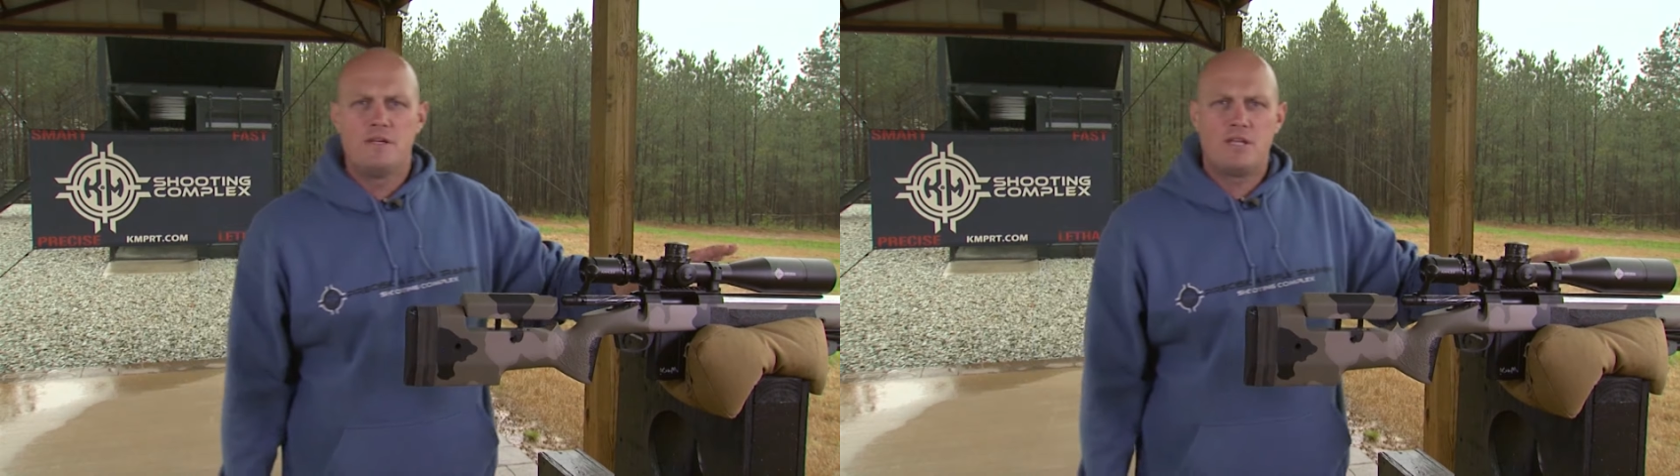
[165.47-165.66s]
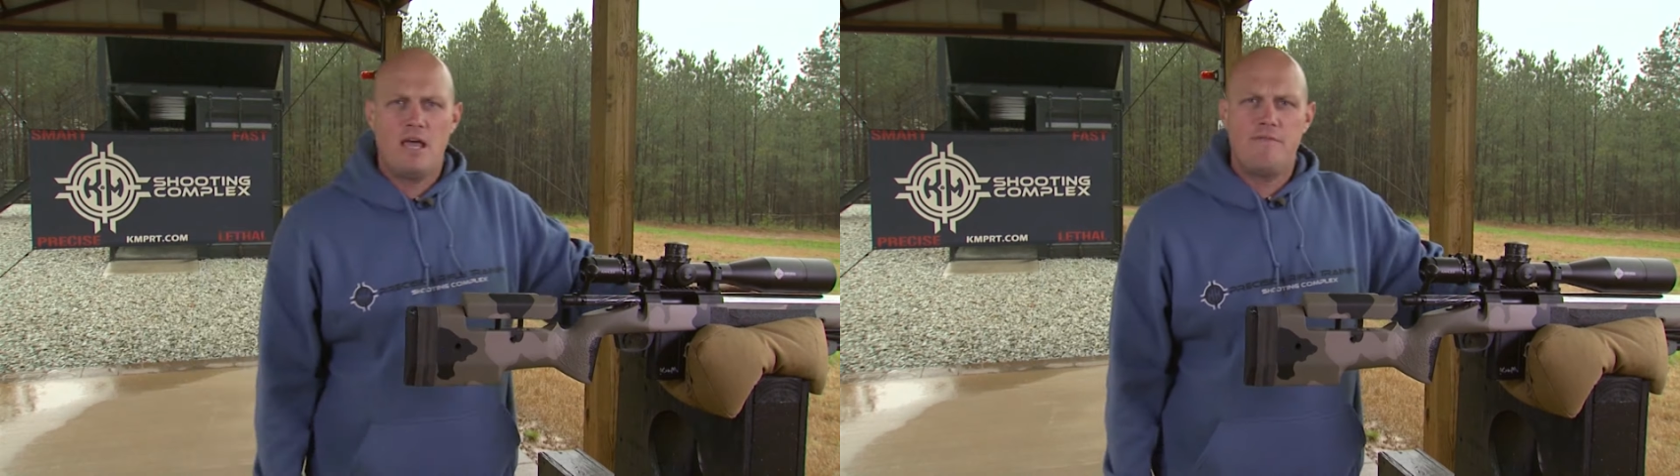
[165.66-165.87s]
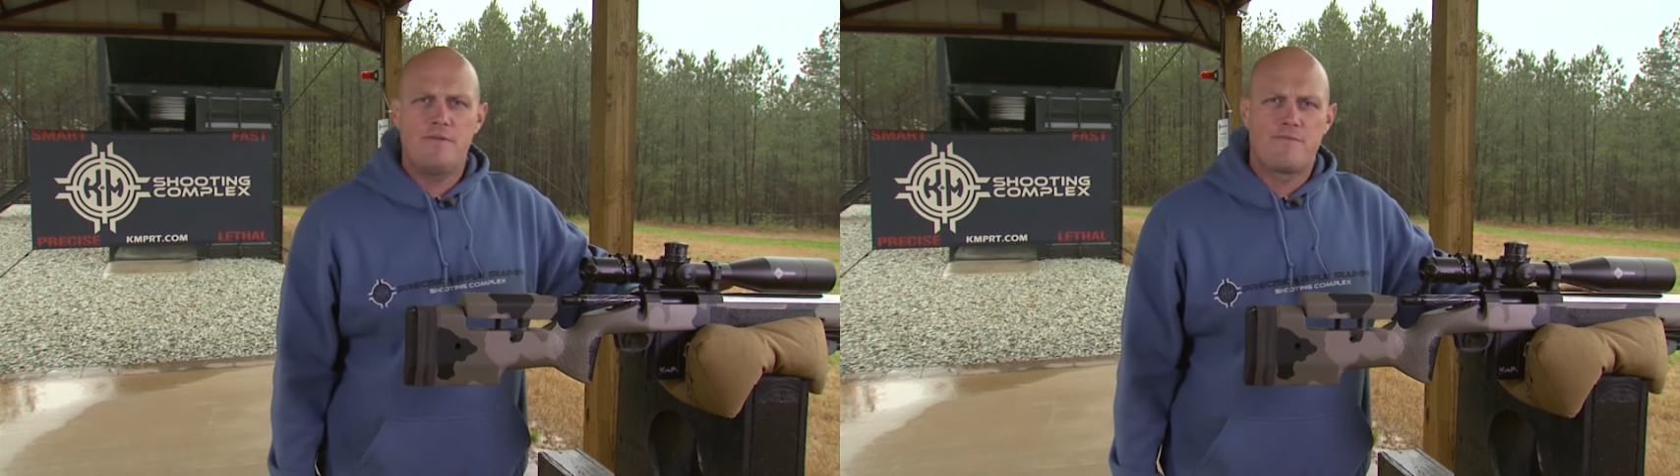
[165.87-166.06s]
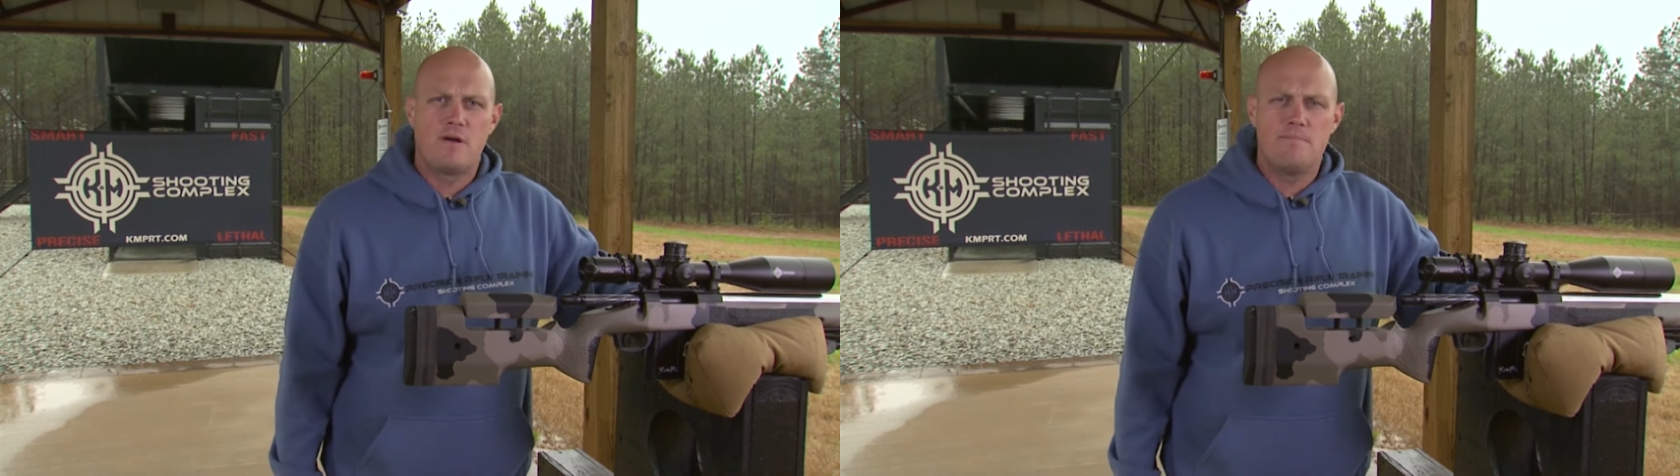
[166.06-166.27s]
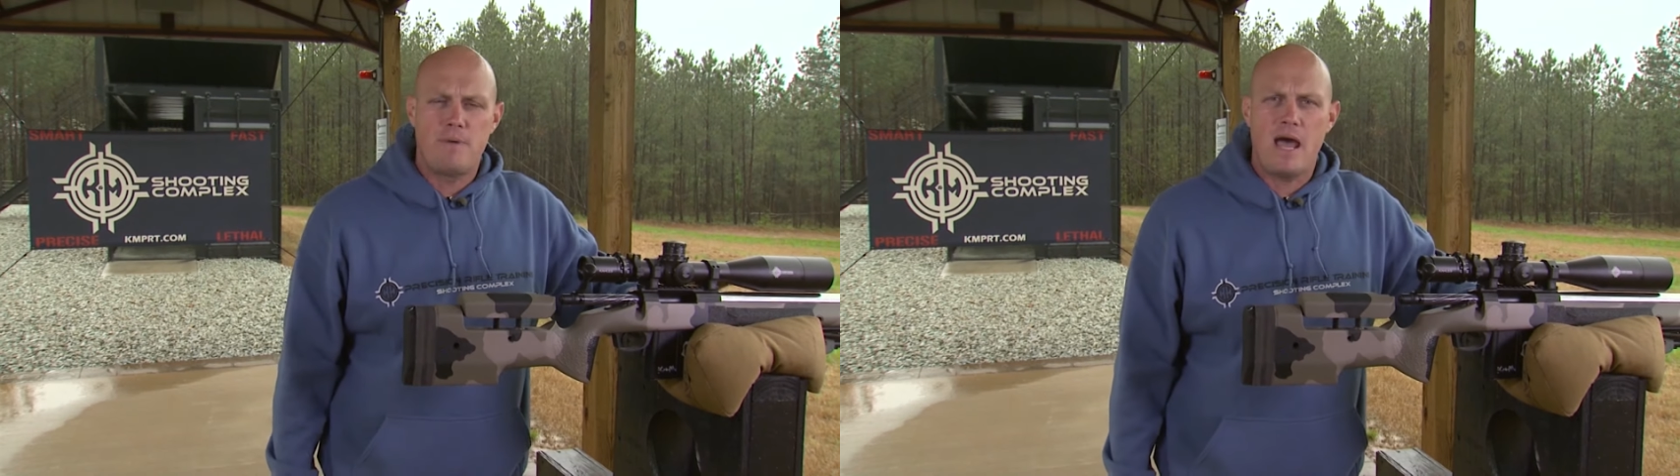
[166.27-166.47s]
these heavy
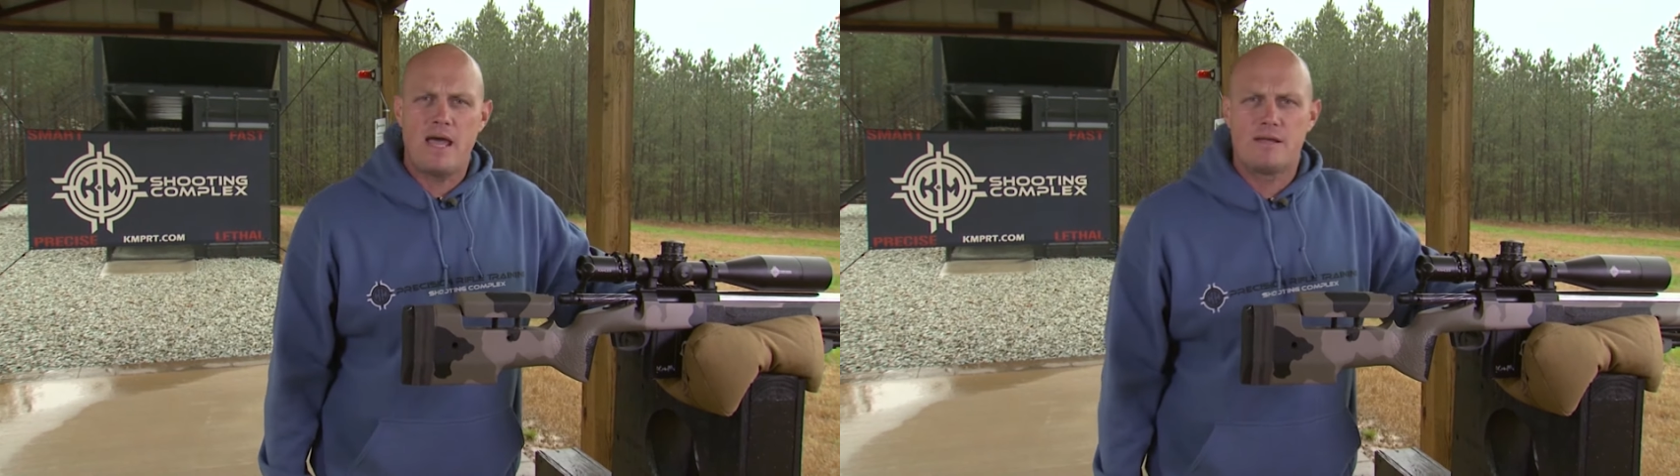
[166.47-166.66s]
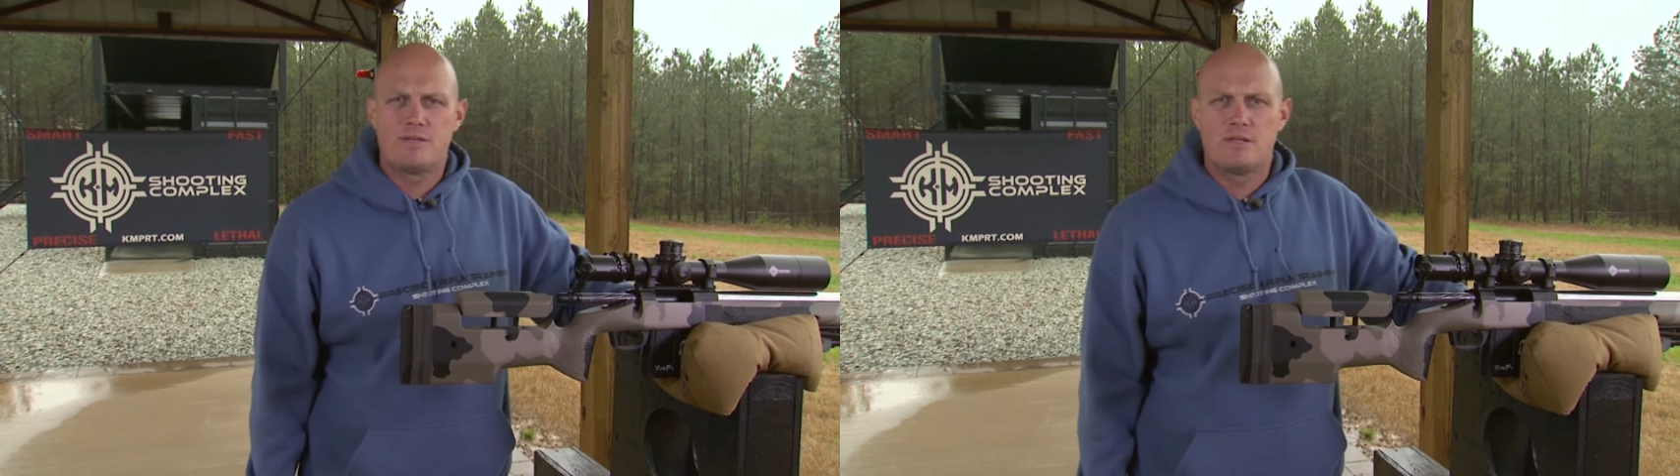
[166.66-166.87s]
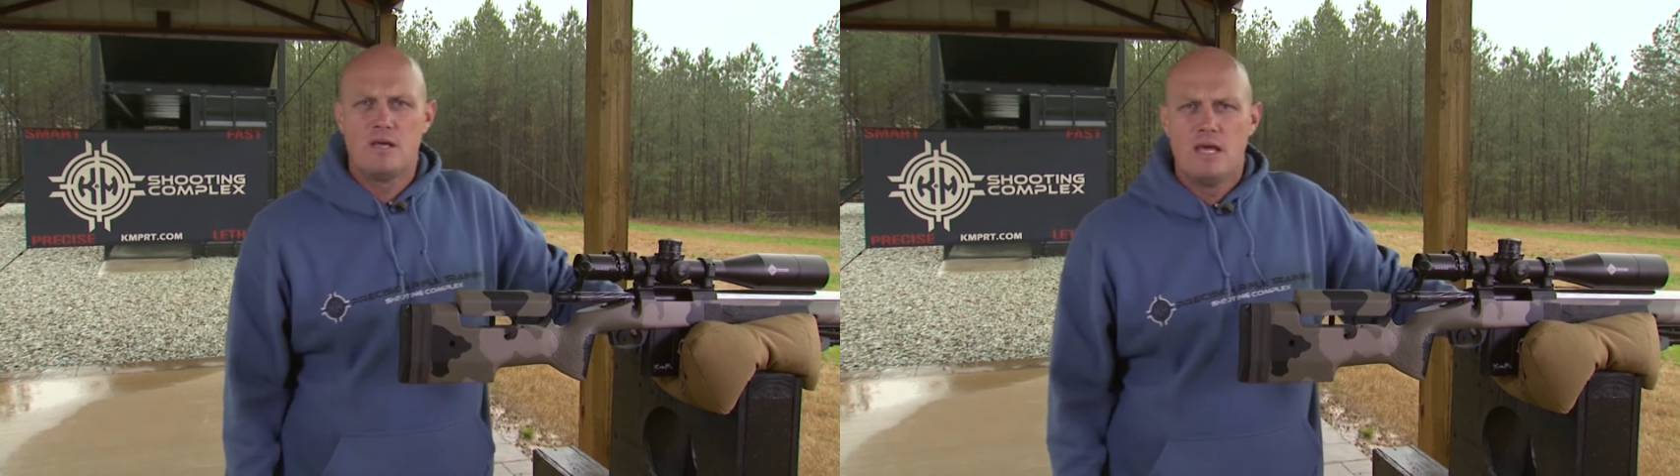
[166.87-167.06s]
front bags,